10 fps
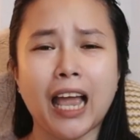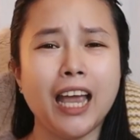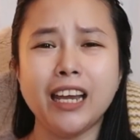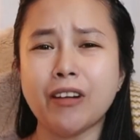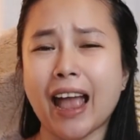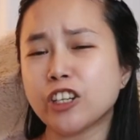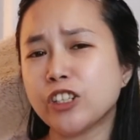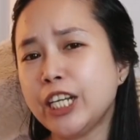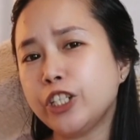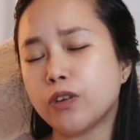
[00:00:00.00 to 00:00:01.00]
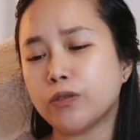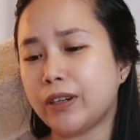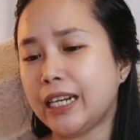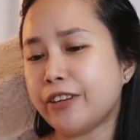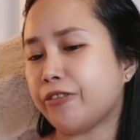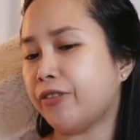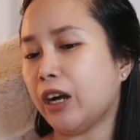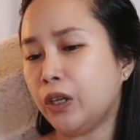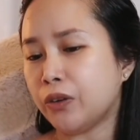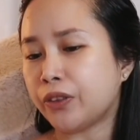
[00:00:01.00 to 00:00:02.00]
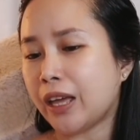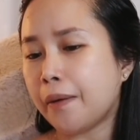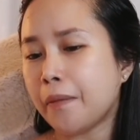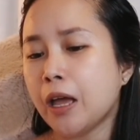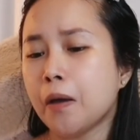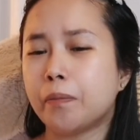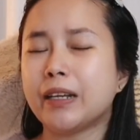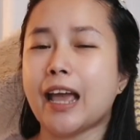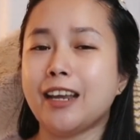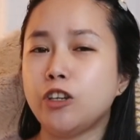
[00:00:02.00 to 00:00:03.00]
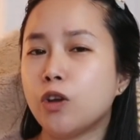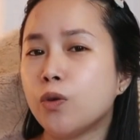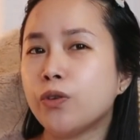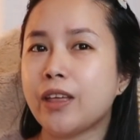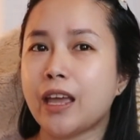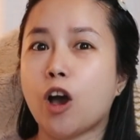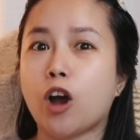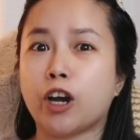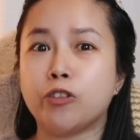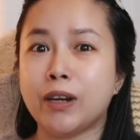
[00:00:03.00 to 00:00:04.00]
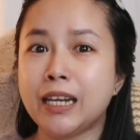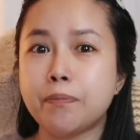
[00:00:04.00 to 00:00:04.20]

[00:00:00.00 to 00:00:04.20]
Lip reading: I actually don't really follow them, but I know they are